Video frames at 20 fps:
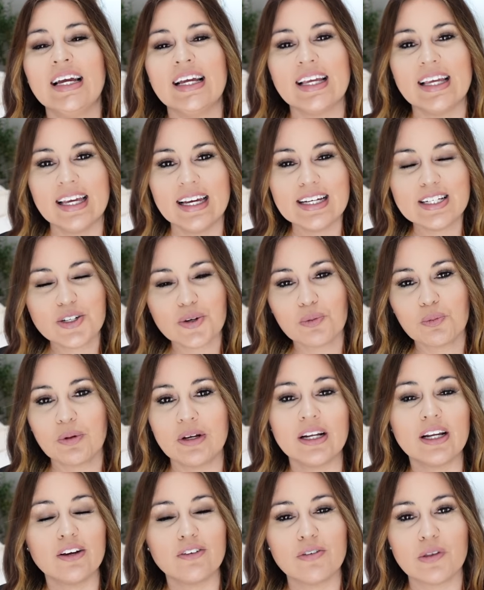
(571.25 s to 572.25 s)
Get
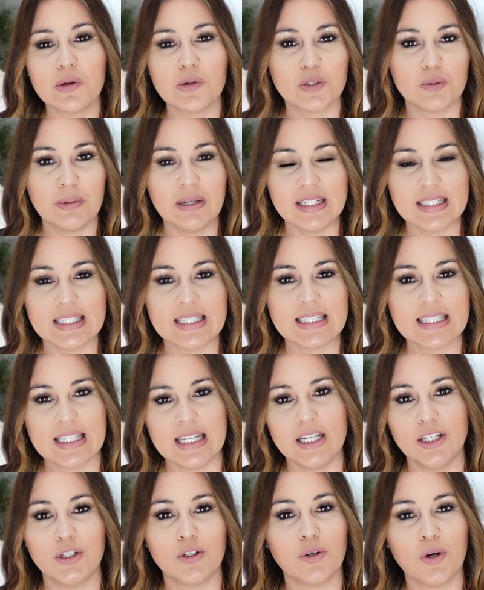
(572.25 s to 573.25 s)
rid of those pieces
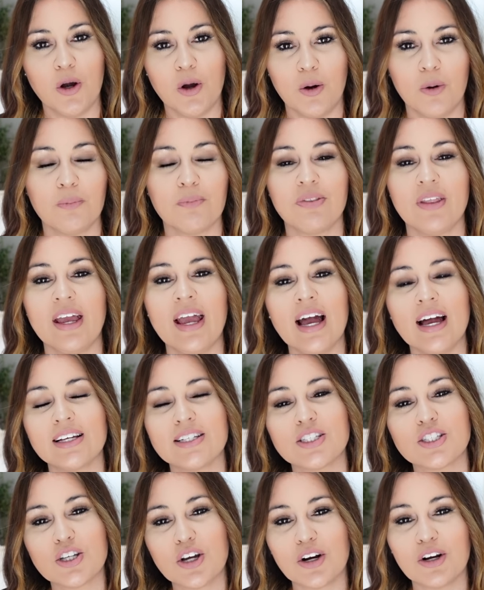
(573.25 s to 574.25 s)
in your home. They
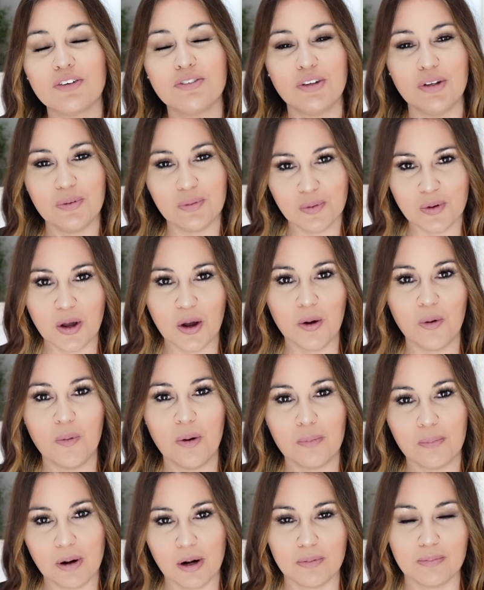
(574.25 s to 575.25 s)
serve you
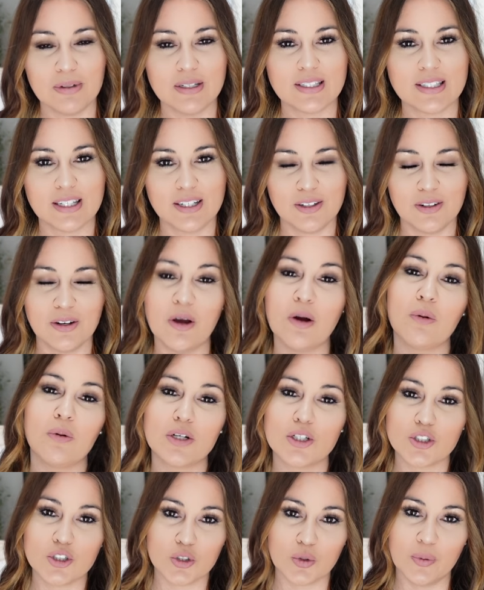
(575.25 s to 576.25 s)
no purpose and
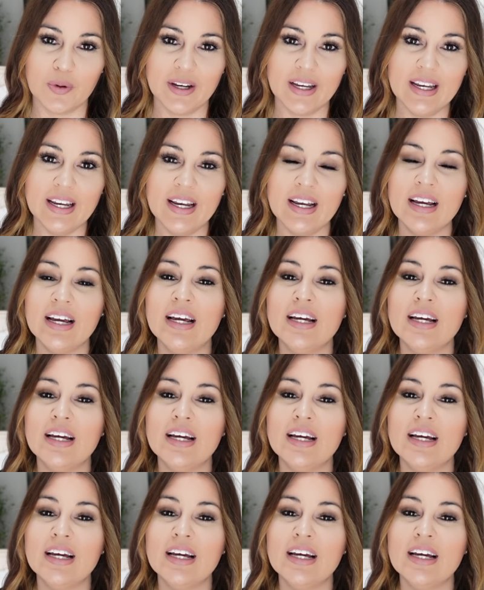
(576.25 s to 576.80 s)
no joy.